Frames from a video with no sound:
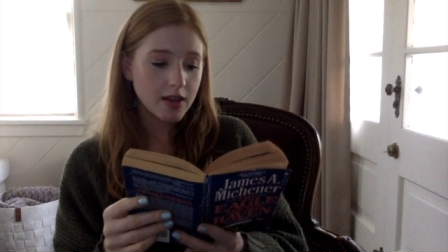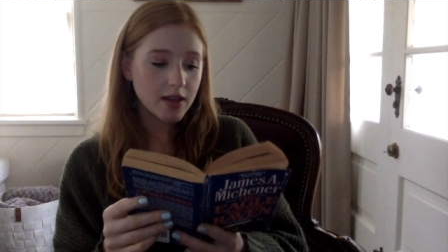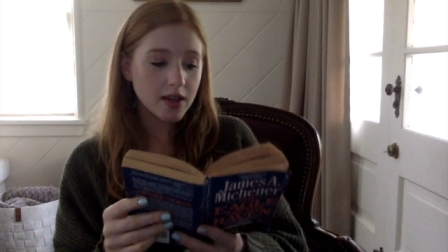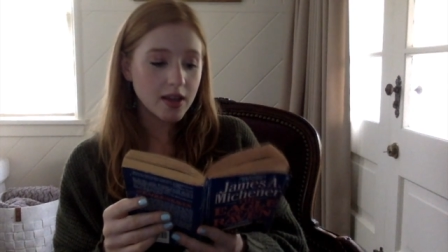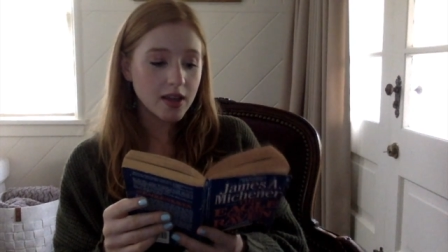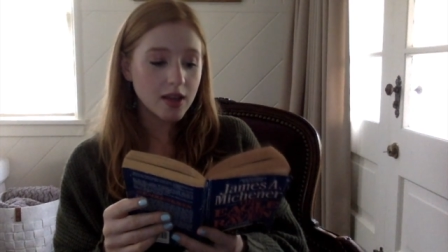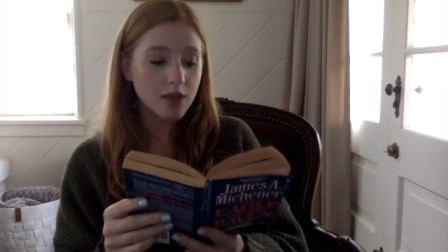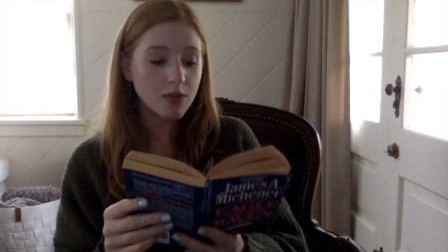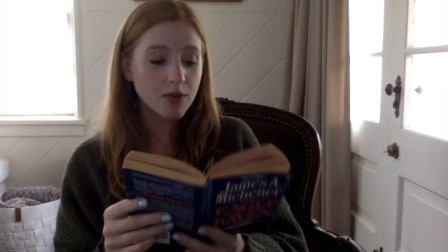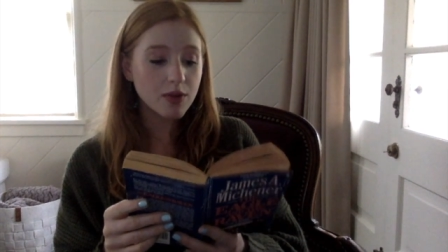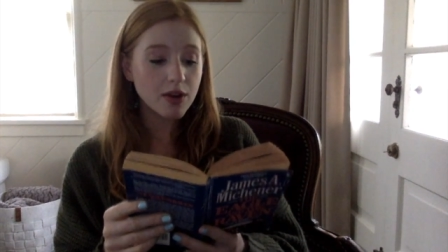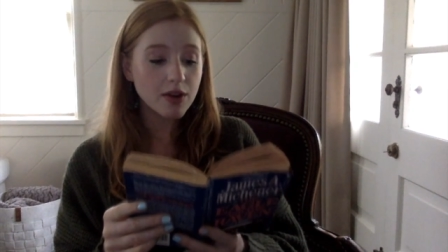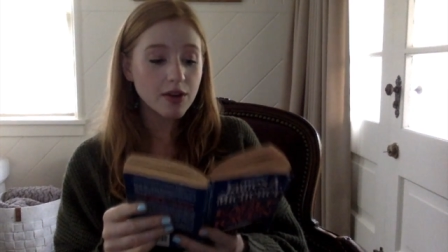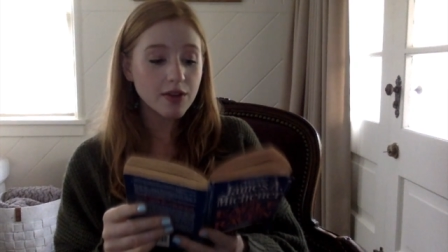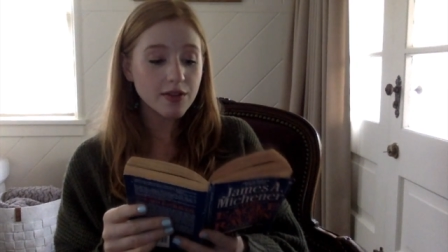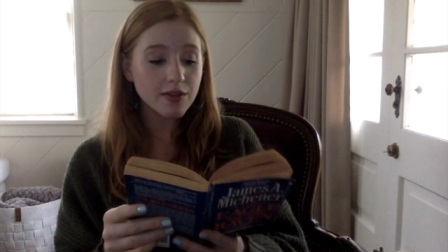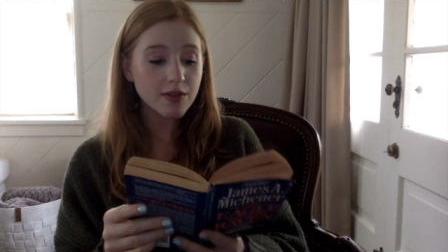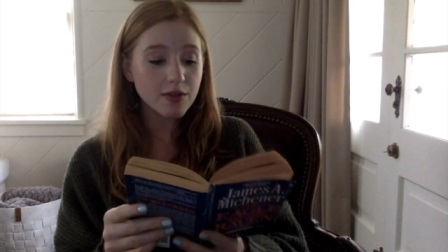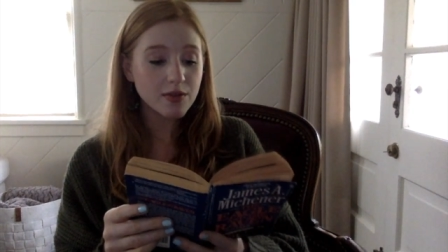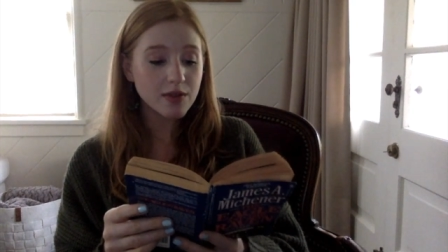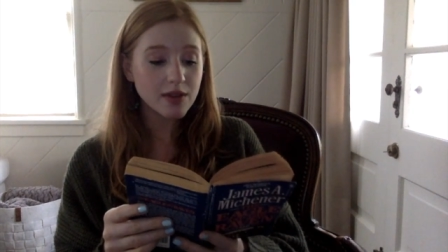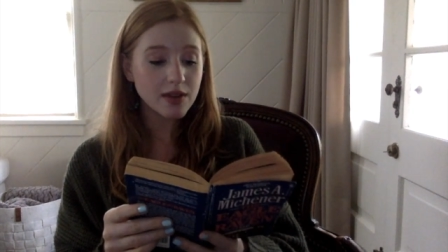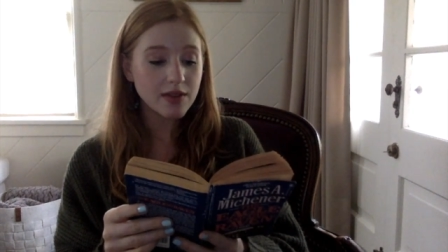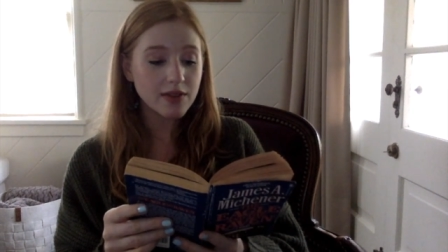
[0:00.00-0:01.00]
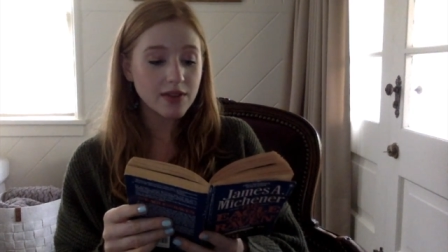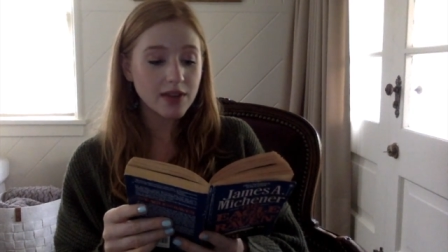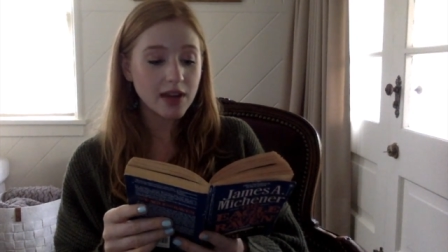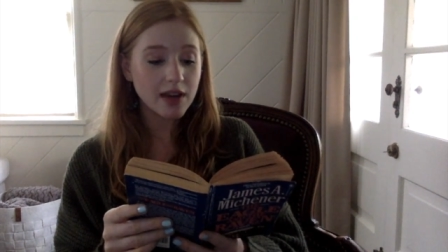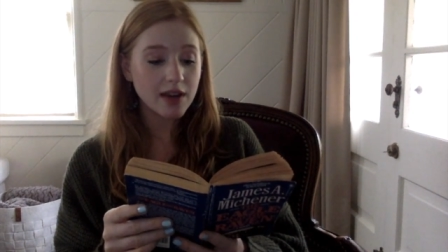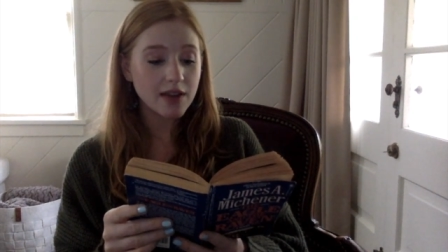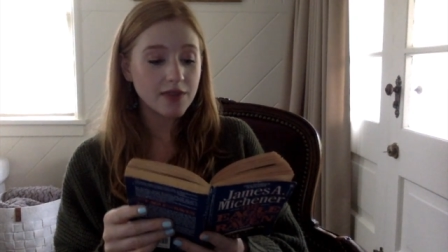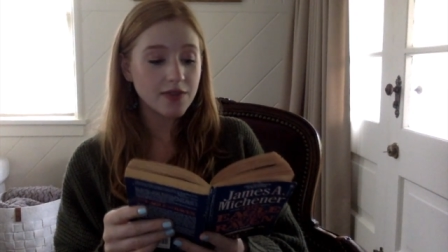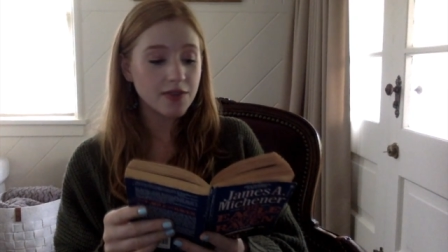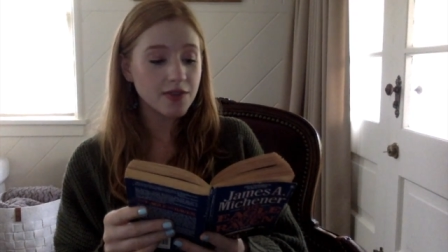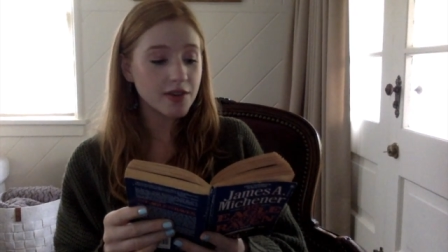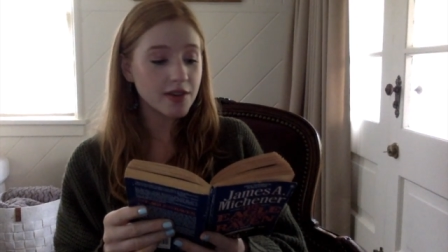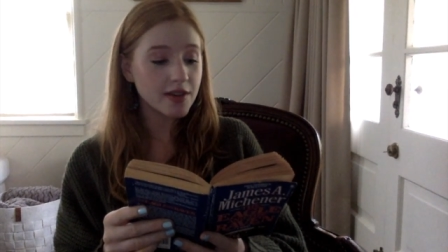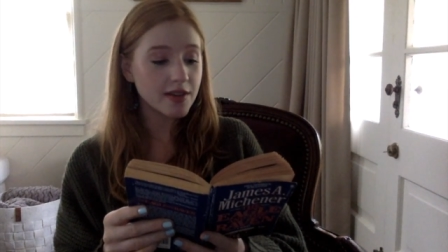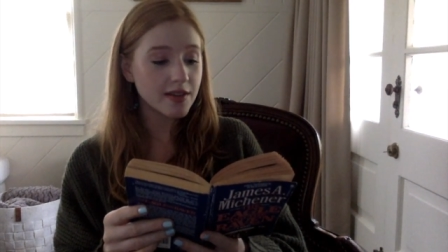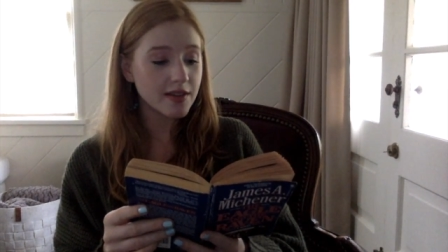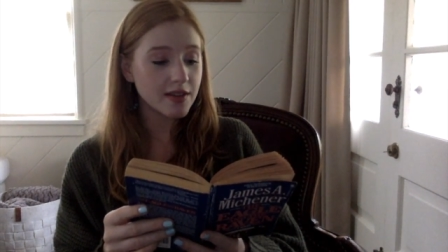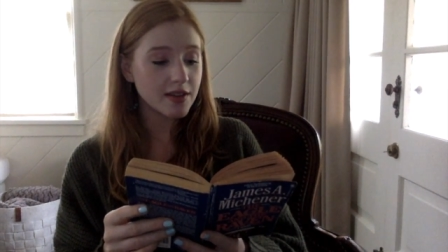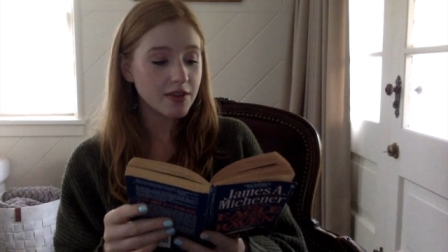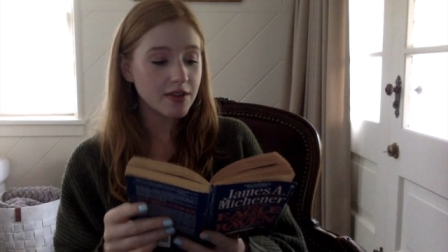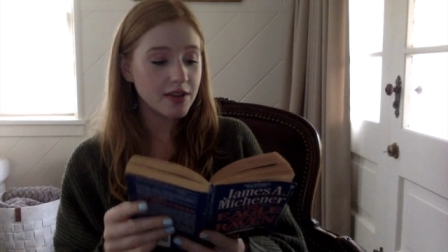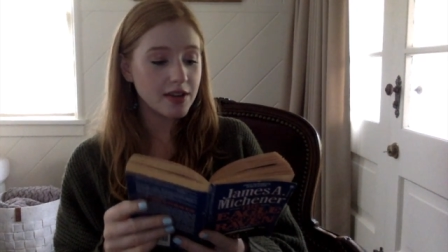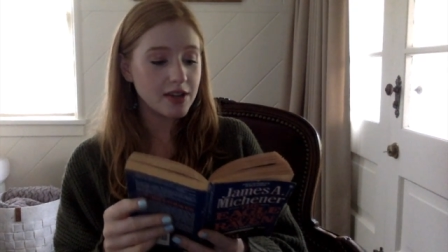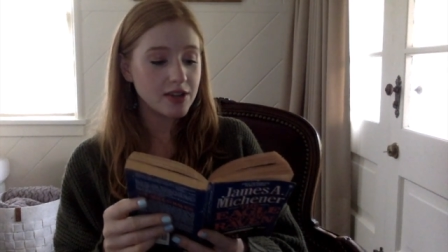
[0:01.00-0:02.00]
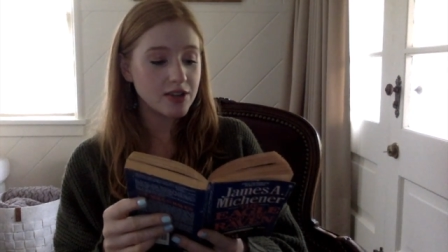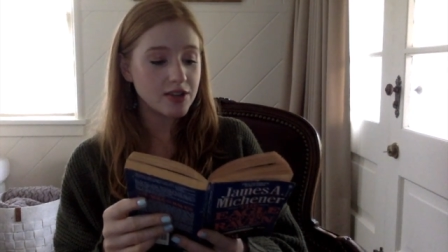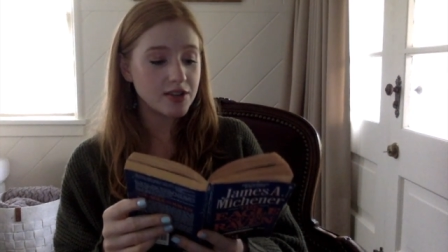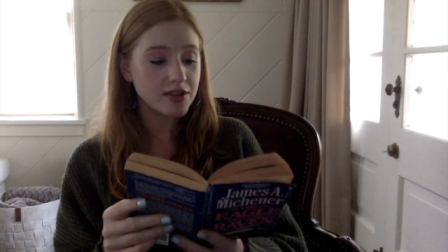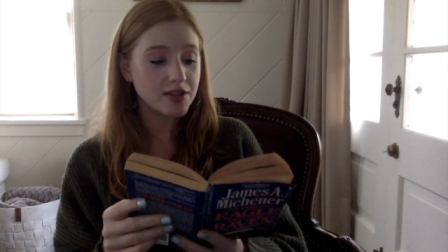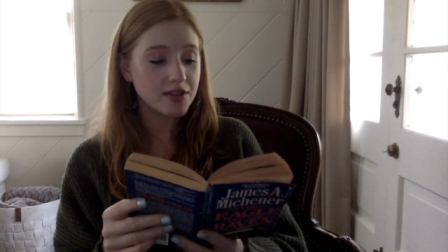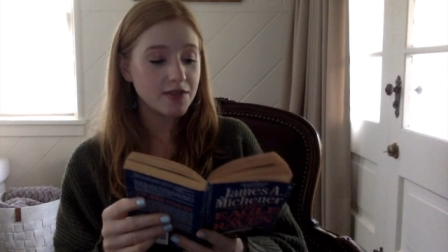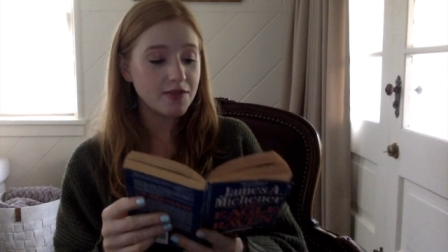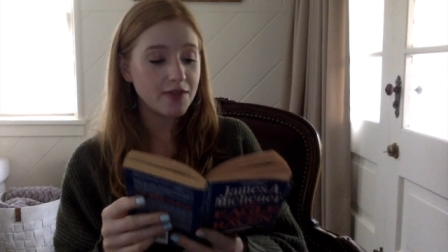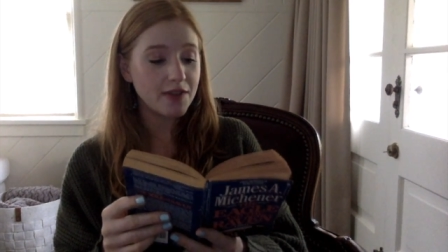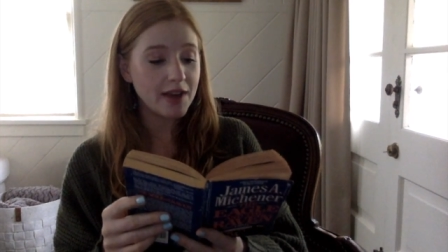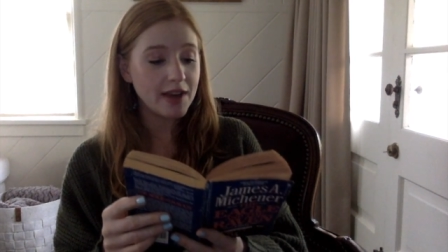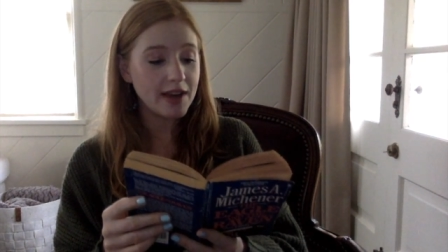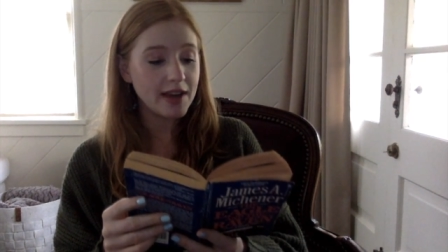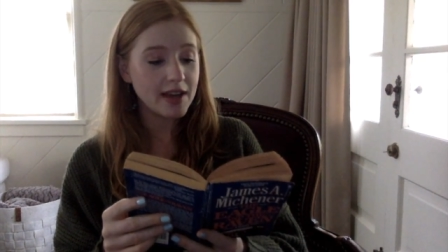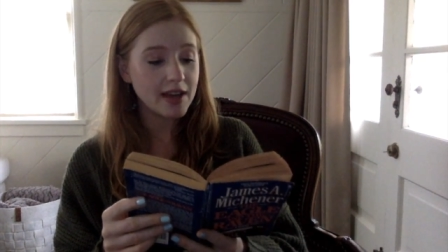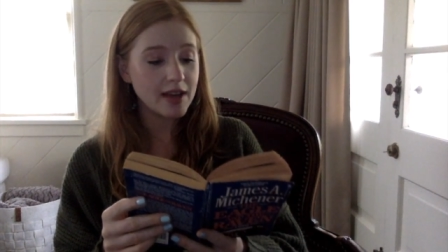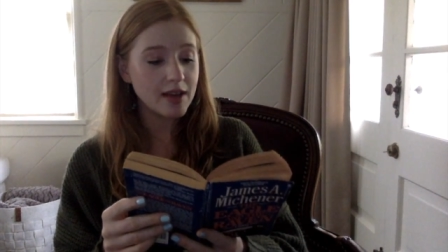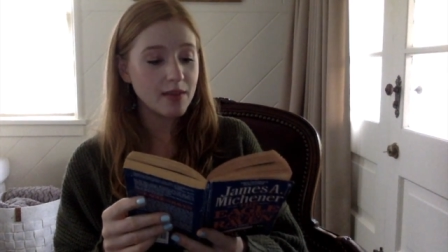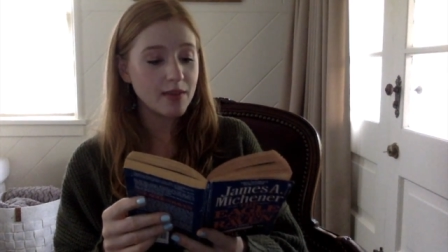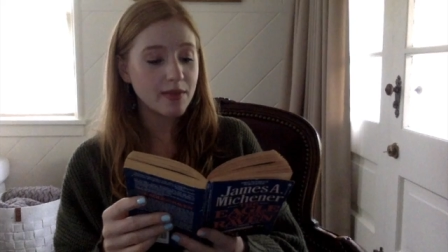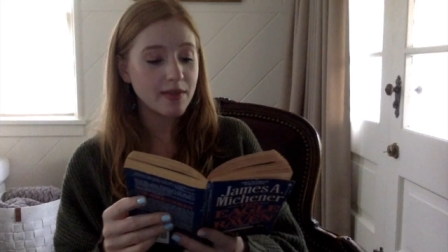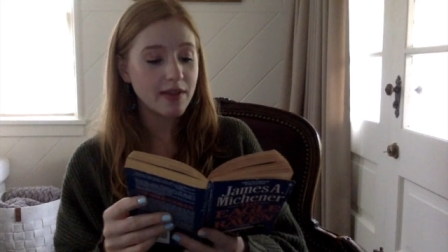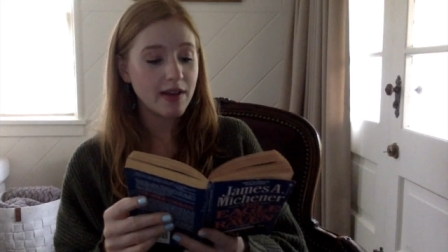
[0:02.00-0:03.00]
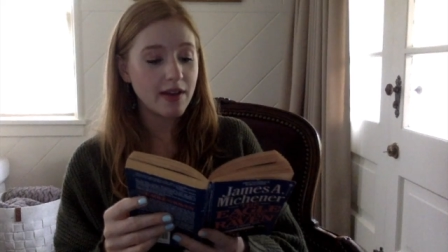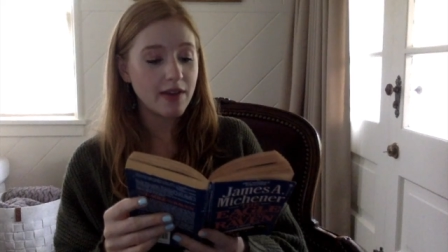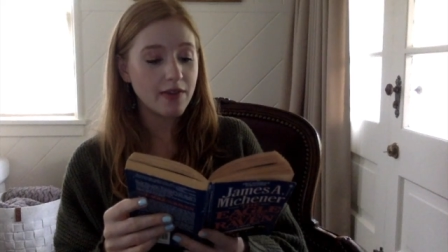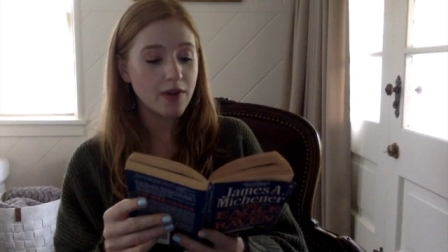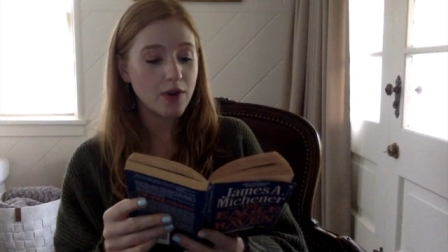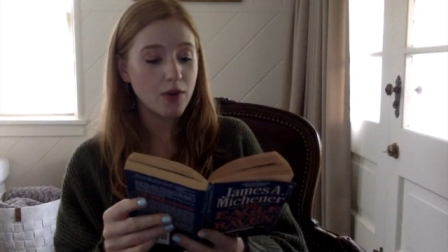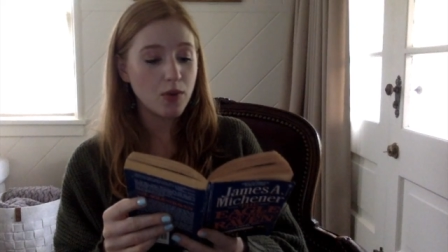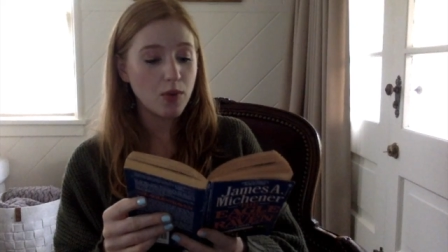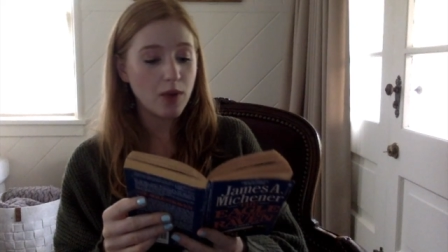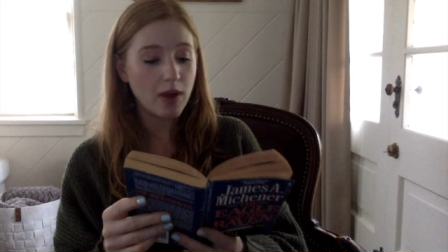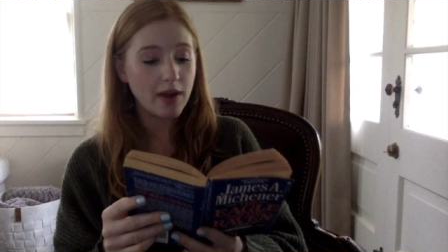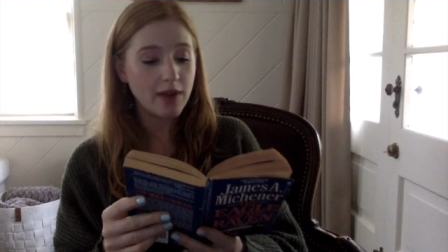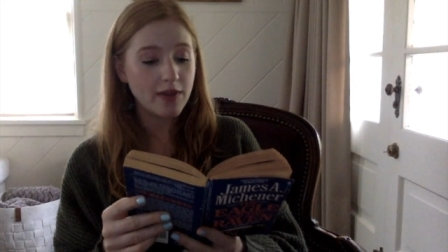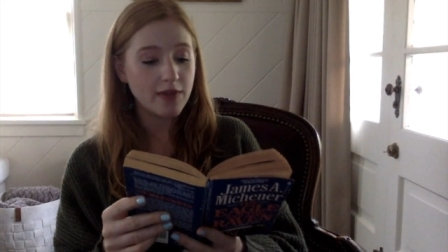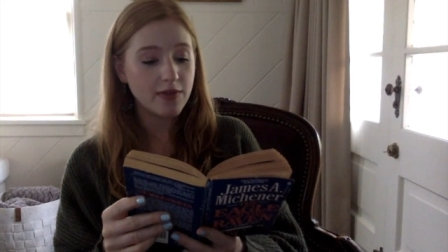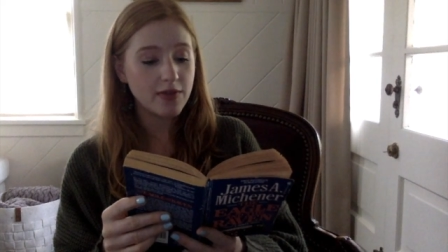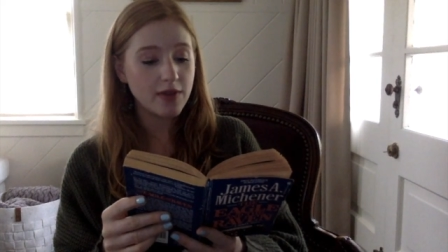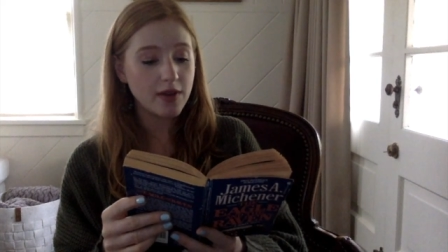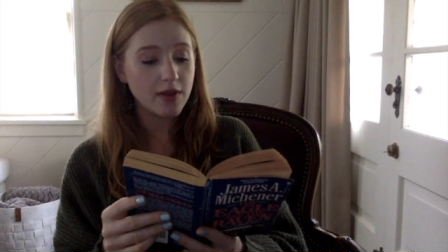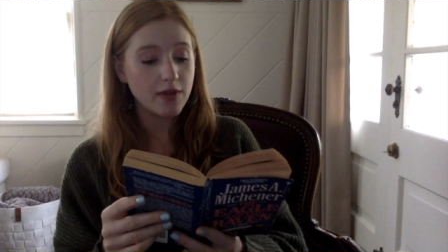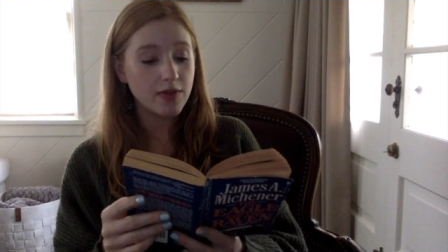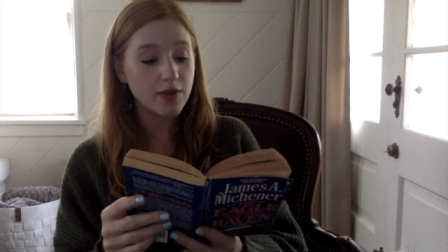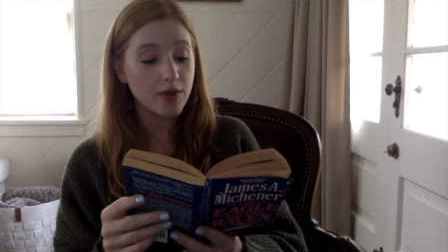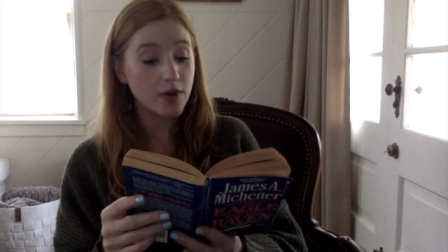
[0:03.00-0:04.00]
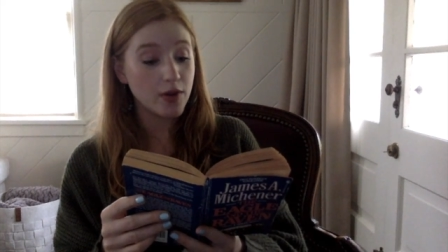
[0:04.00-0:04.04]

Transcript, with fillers: He would also give careful consideration to finding himself a wife of